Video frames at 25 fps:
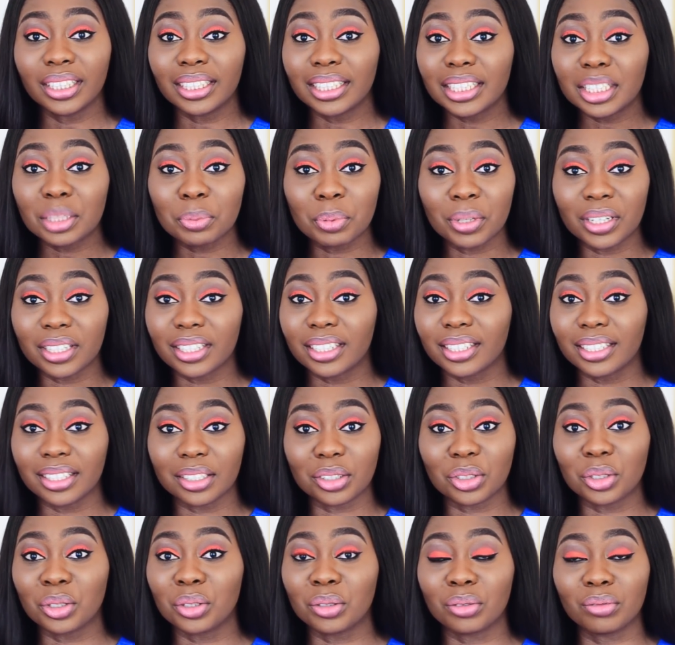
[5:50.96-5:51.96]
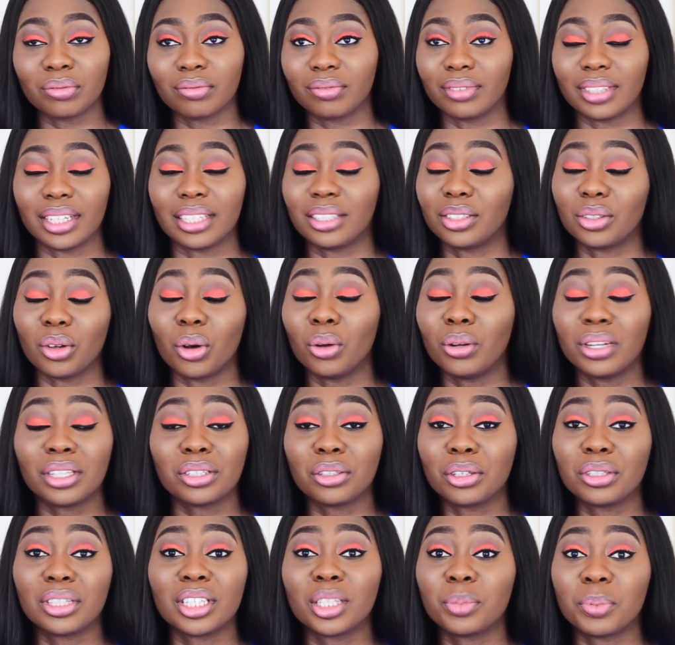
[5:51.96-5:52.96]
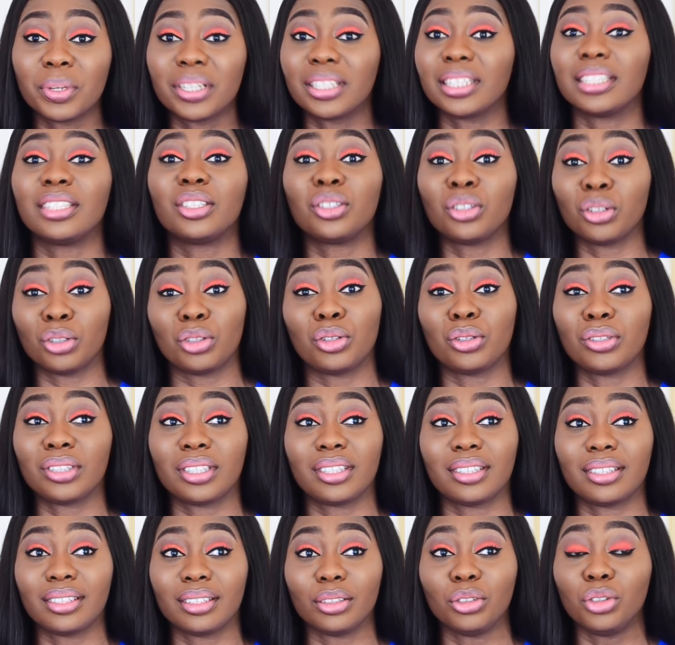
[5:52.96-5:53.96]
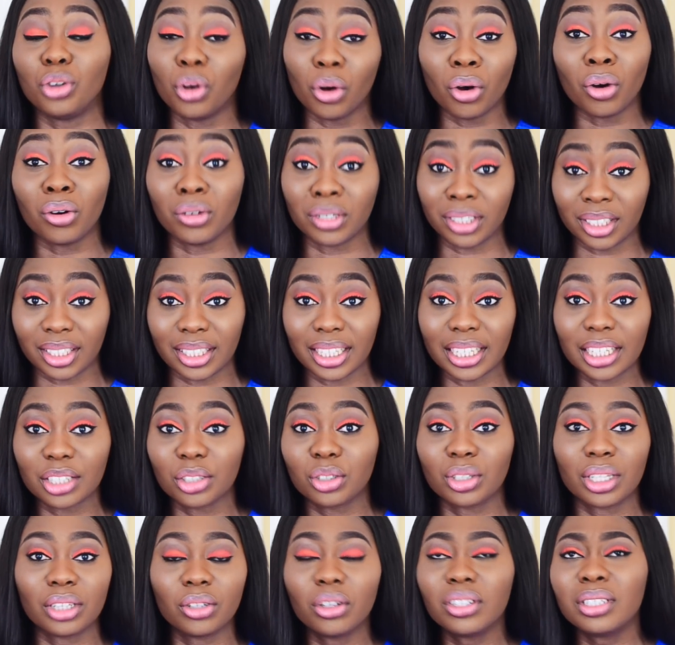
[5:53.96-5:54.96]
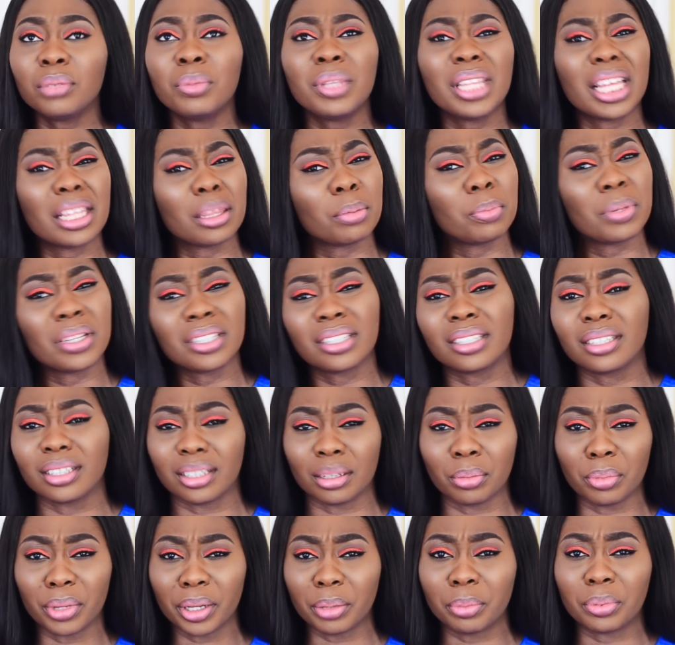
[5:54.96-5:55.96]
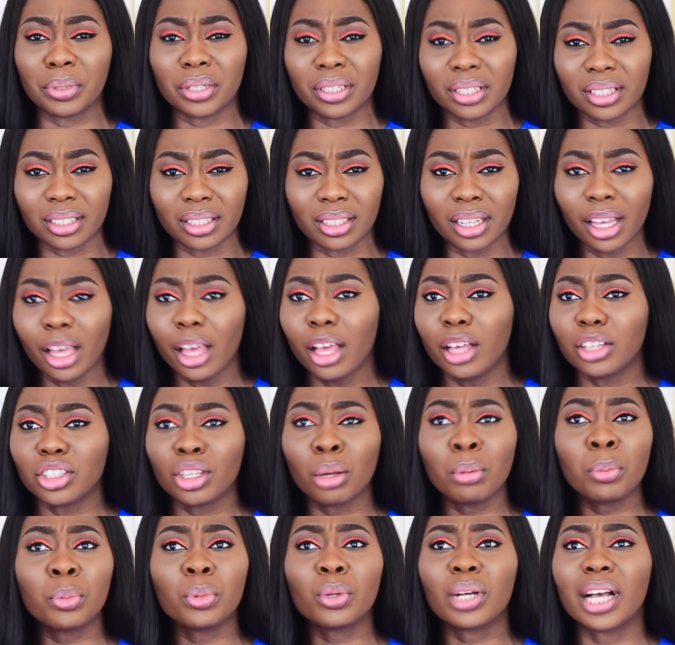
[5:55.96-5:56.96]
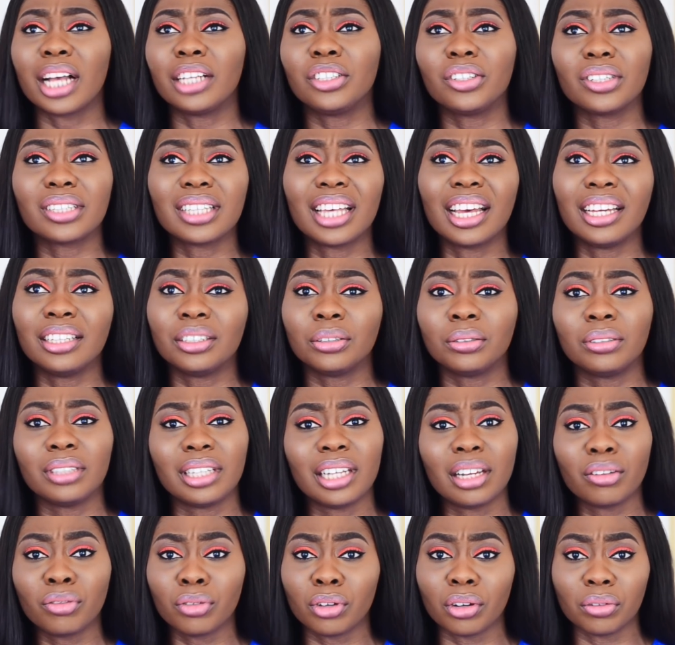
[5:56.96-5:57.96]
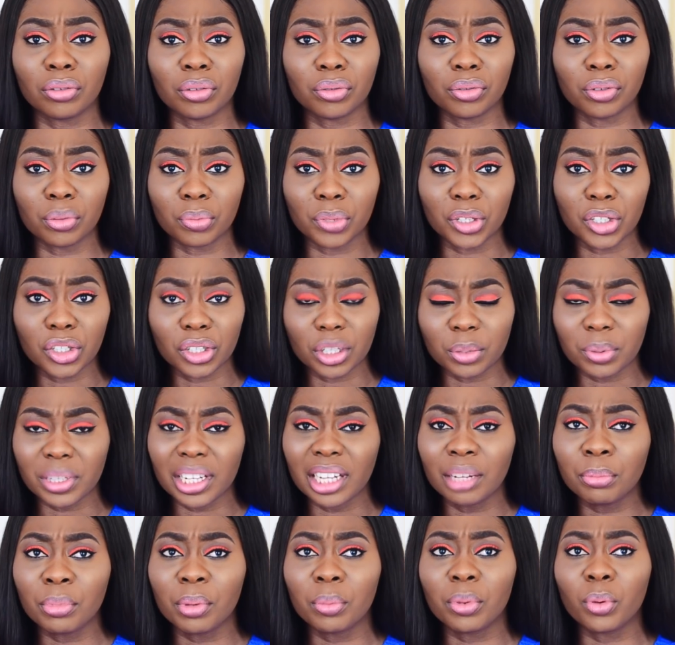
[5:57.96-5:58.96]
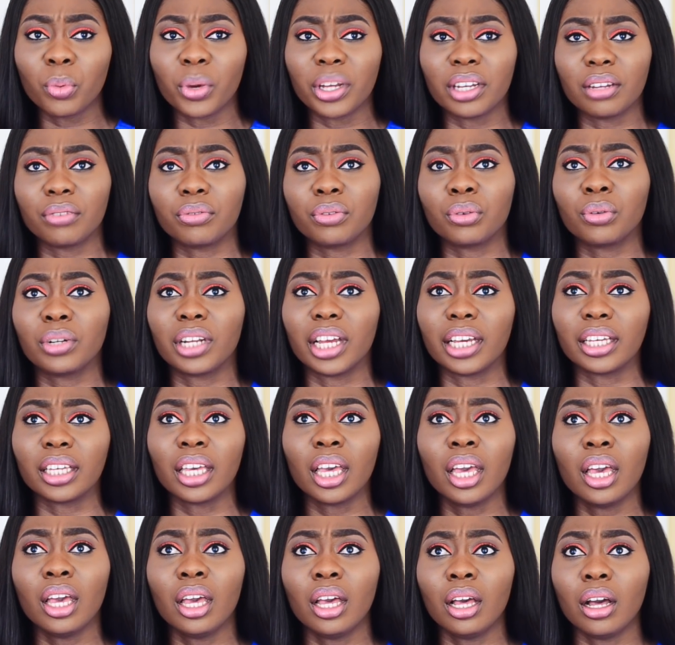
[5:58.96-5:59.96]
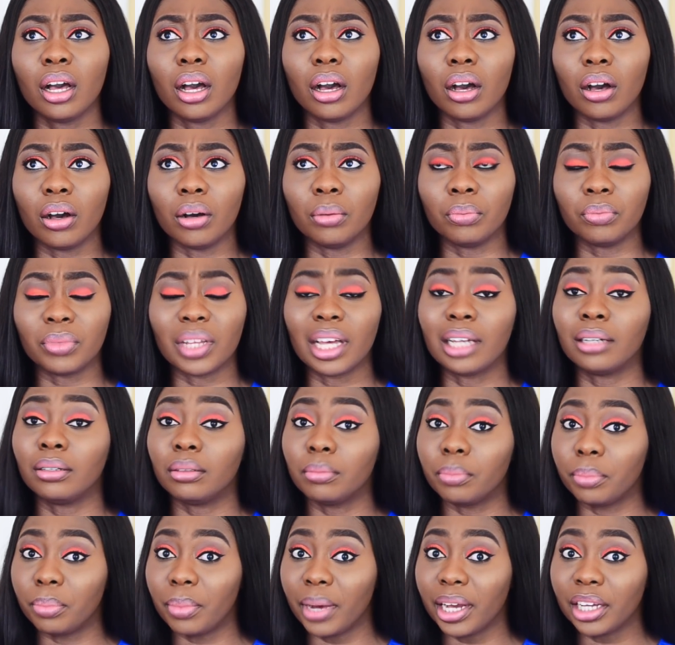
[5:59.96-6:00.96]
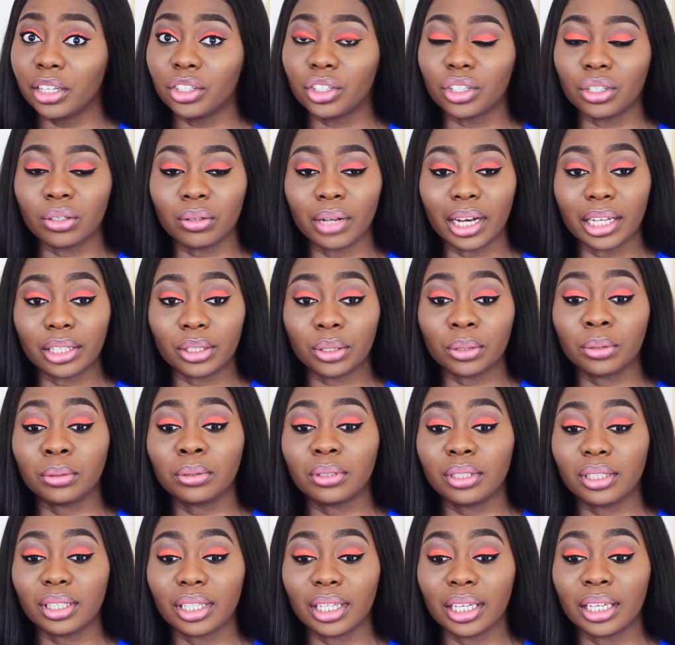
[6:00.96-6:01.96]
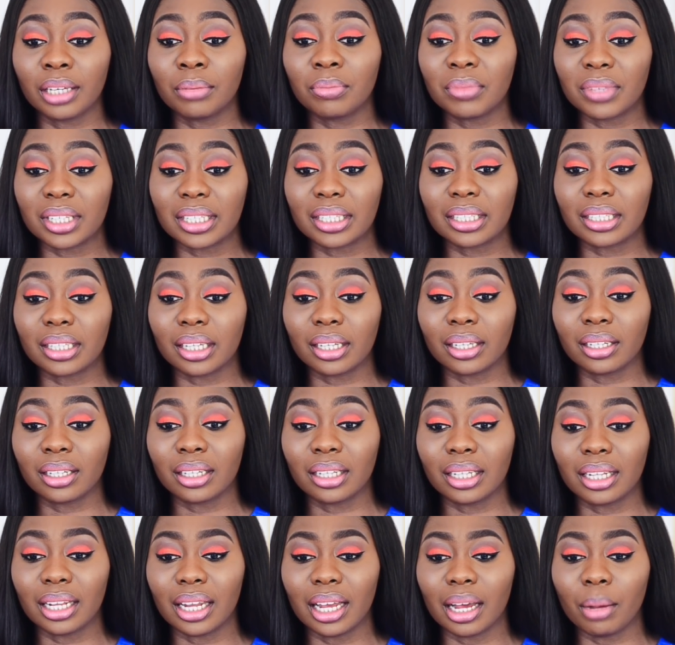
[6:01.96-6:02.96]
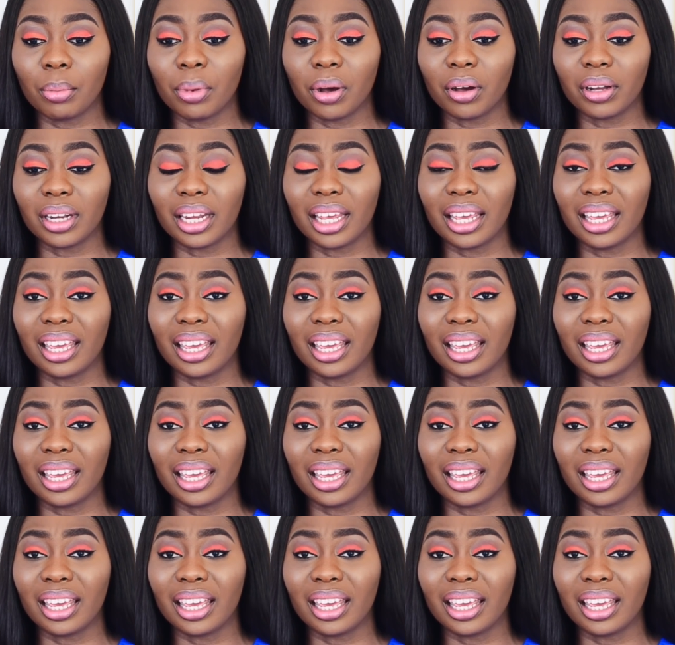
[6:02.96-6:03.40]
this person is not, this person is not just yours. It's not even that the person is a bad person. Some people can't just handle the level of information, especially maybe when they feel like, and mind you, I told him this thing about